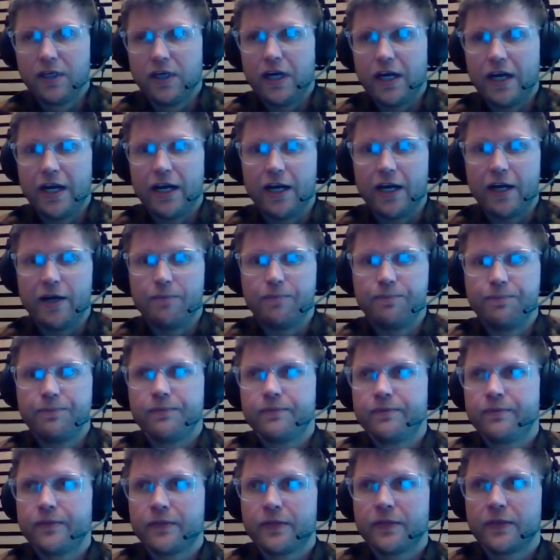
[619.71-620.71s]

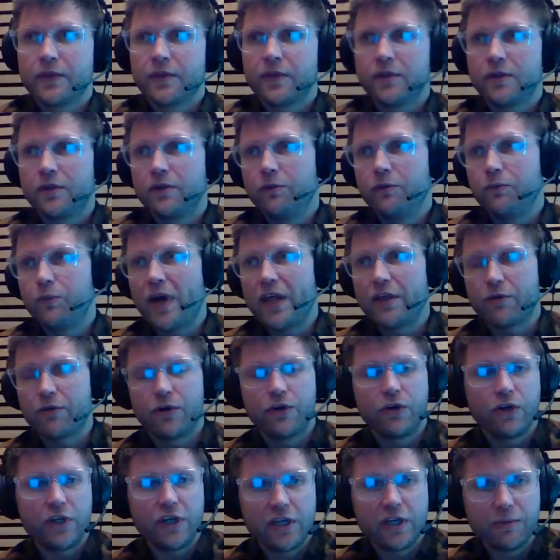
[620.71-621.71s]
Whether or
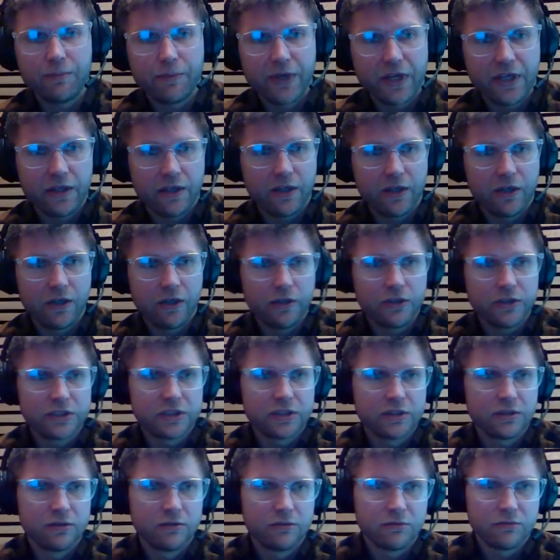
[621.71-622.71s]
not you can pin
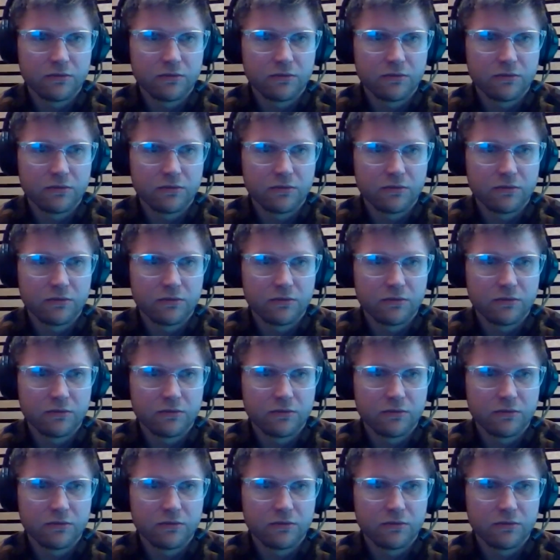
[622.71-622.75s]
those